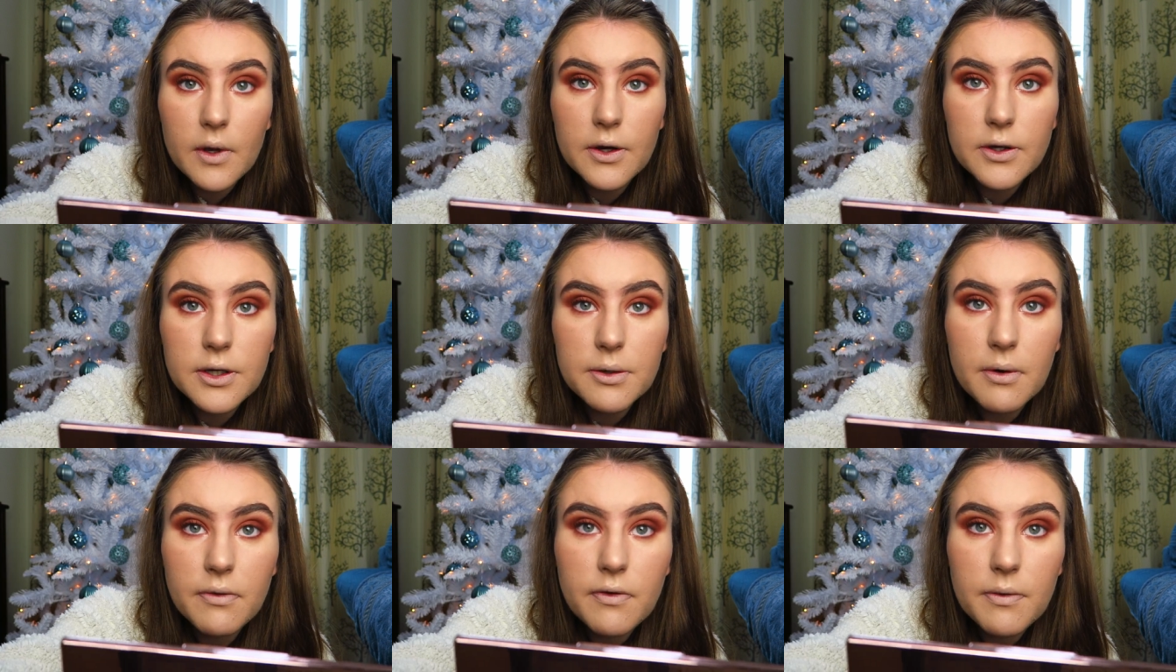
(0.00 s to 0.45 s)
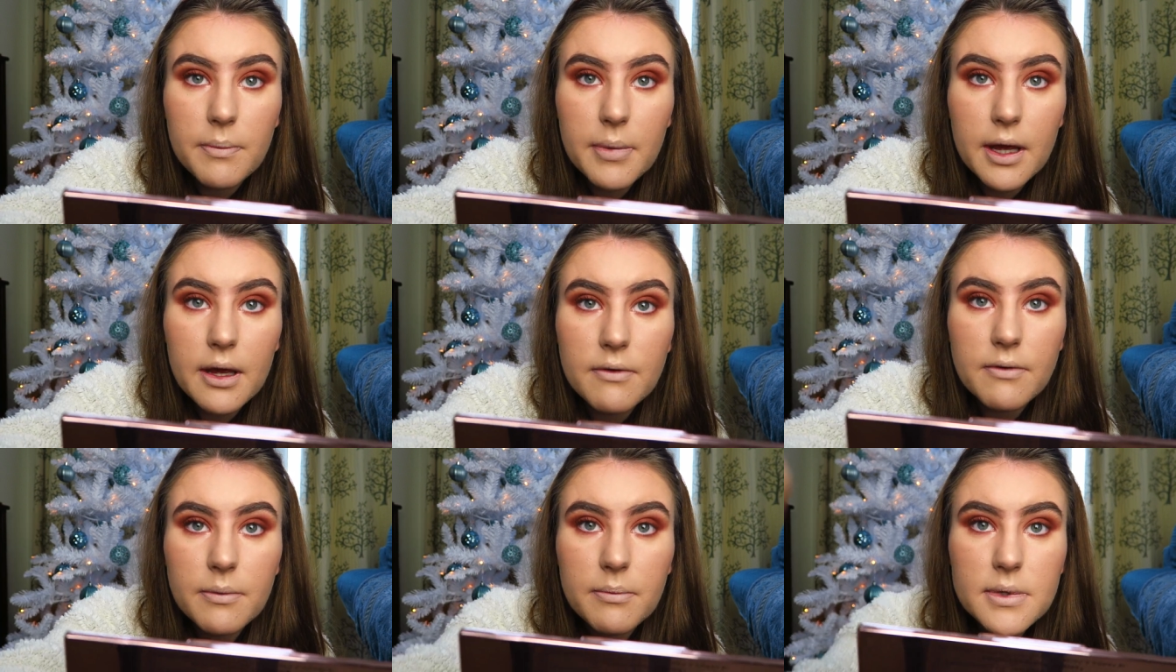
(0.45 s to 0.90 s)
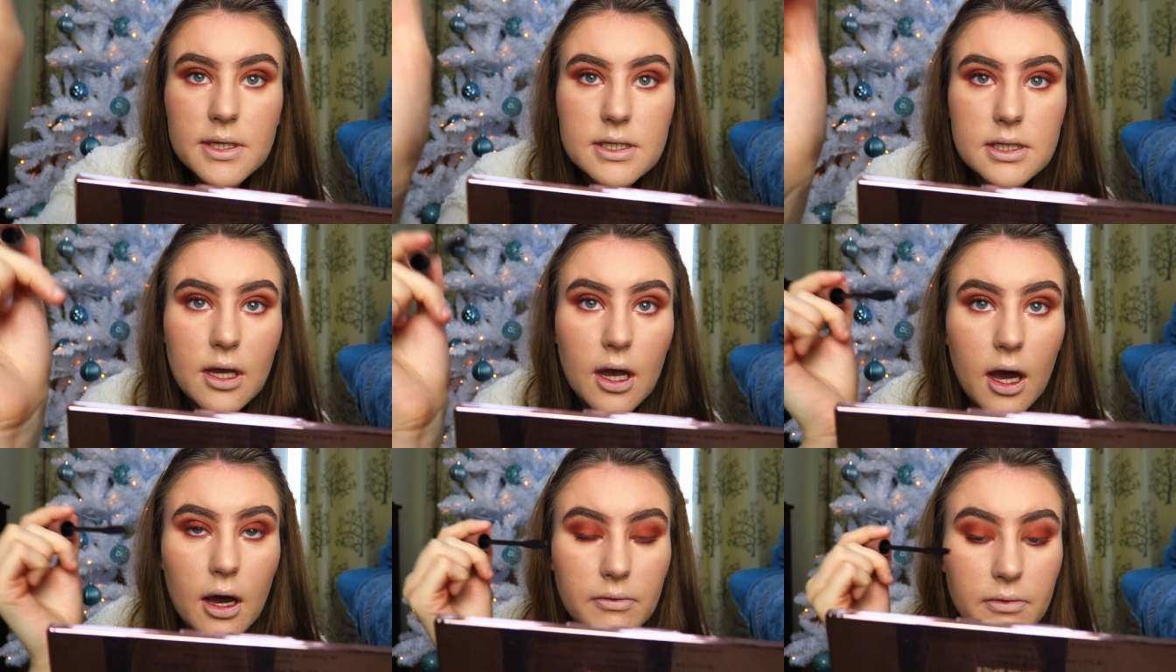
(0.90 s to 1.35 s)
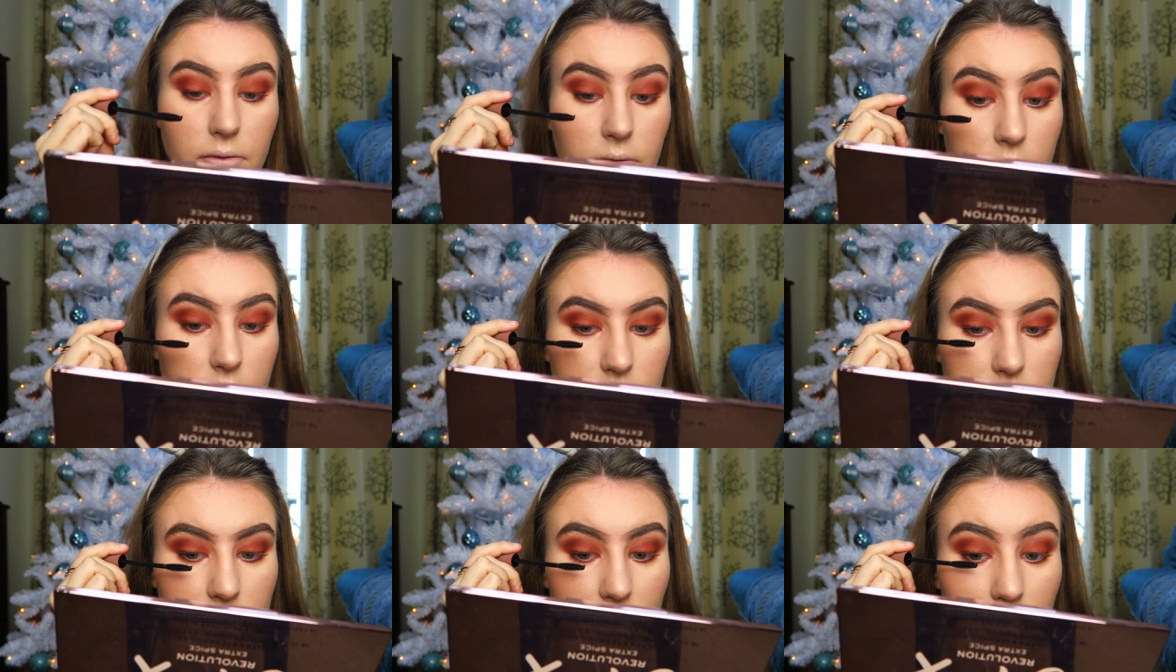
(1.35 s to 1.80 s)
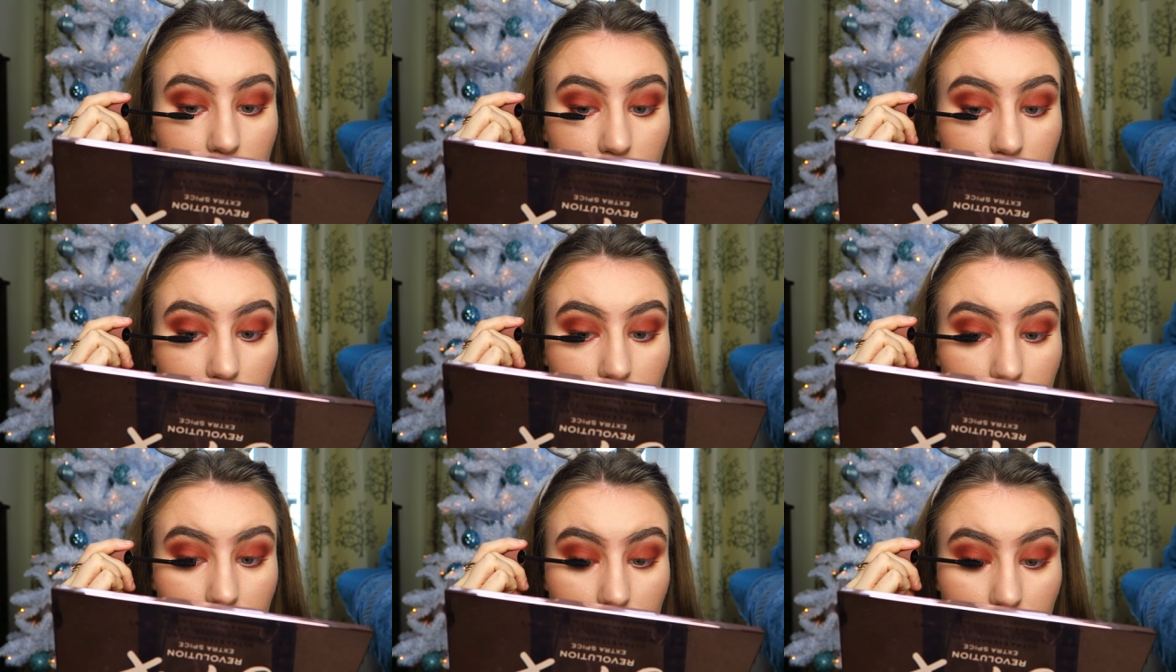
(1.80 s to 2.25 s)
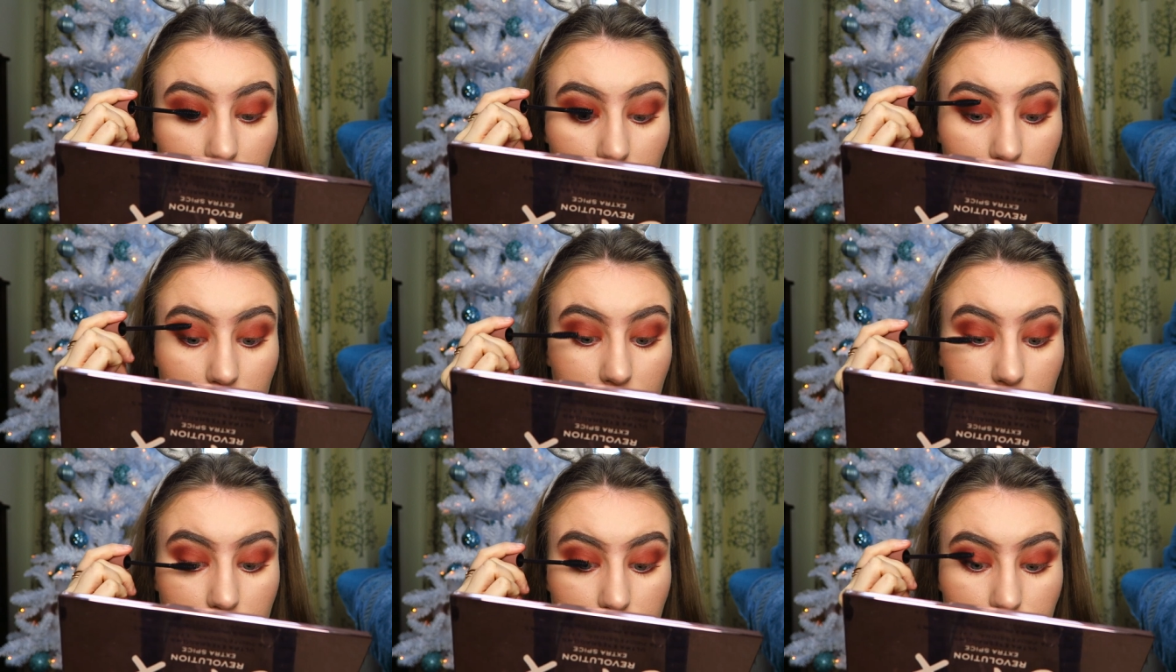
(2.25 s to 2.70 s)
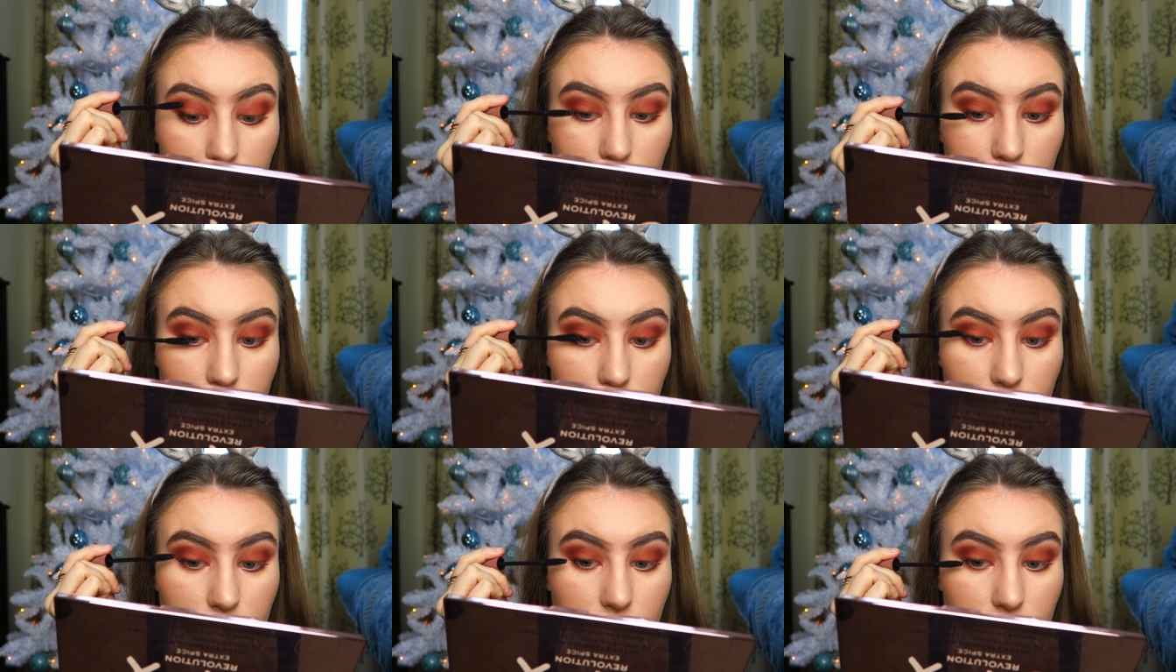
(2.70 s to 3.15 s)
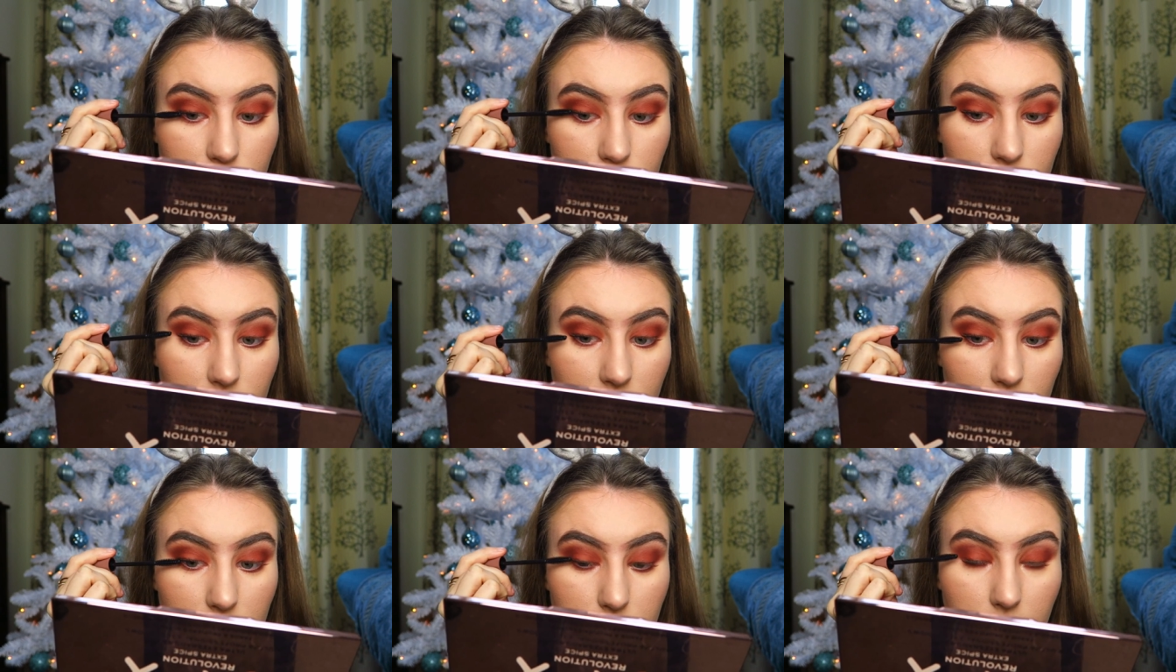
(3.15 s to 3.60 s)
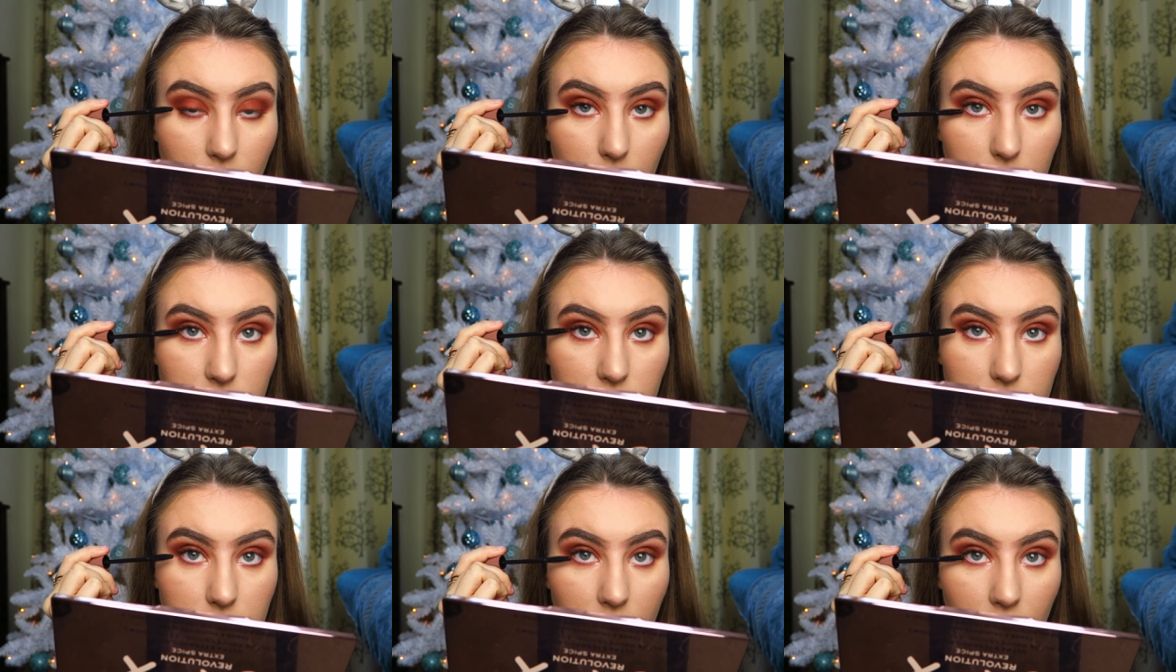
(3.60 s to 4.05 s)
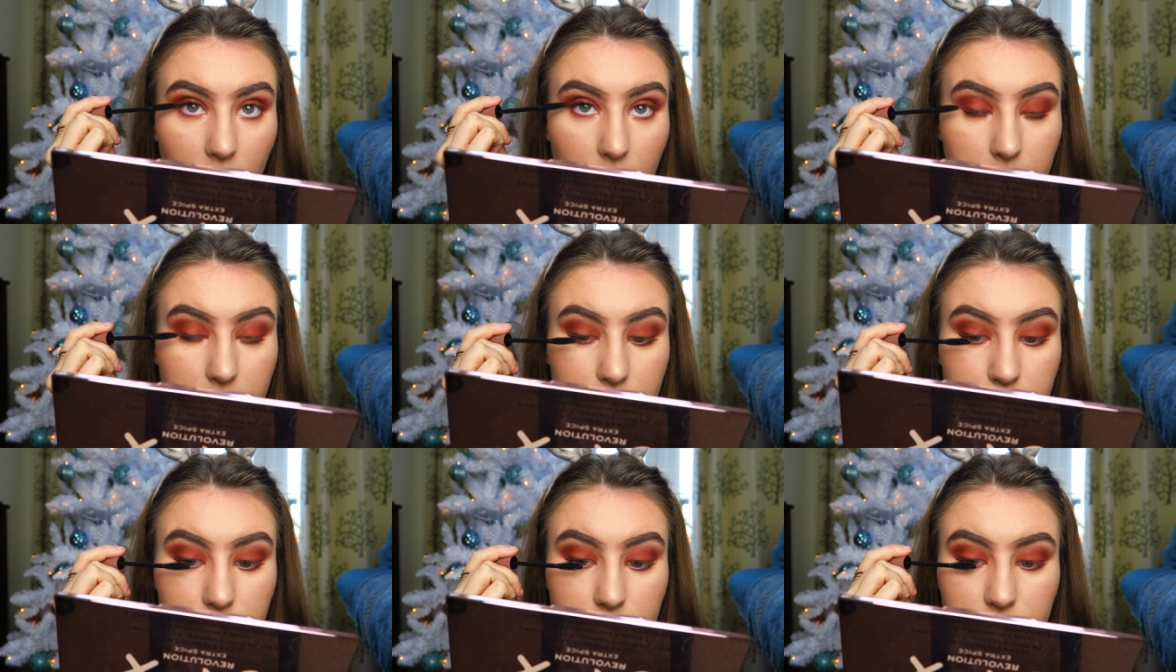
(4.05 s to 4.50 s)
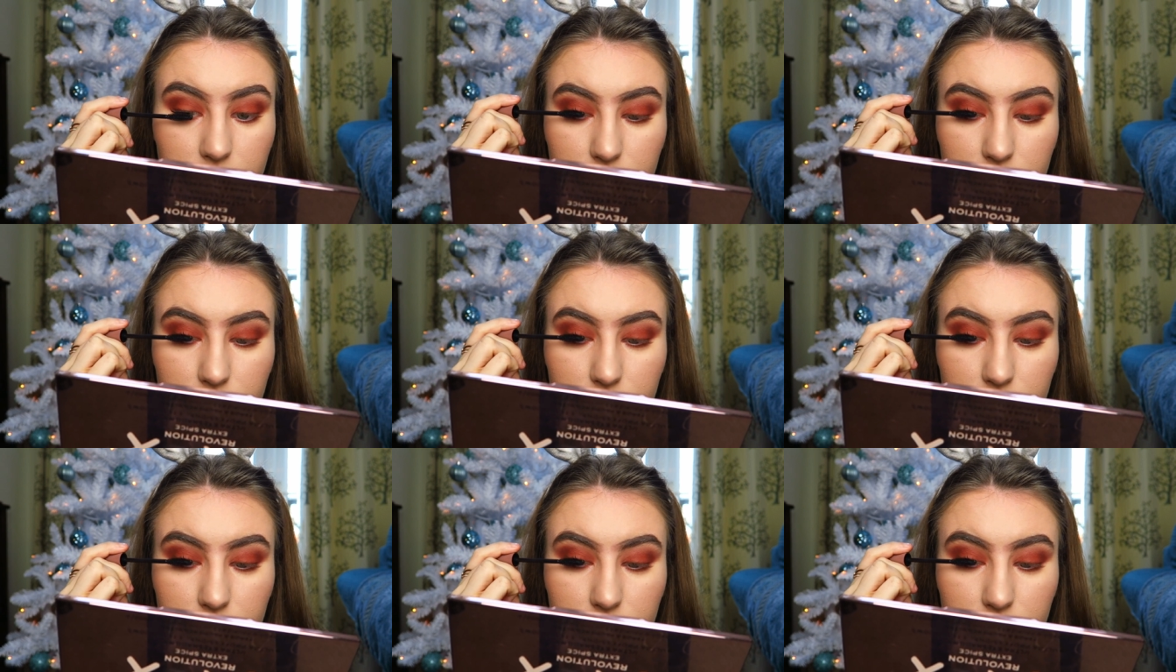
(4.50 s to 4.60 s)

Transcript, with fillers: I do have a bit of a mascara routine. I pop some on,